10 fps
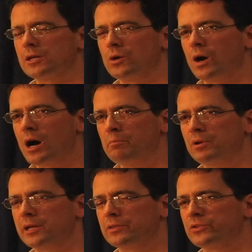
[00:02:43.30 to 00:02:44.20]
you know,
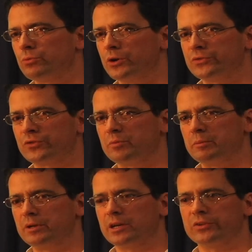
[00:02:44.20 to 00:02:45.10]
humbling this was for me,
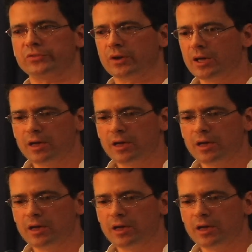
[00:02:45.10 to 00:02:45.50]
because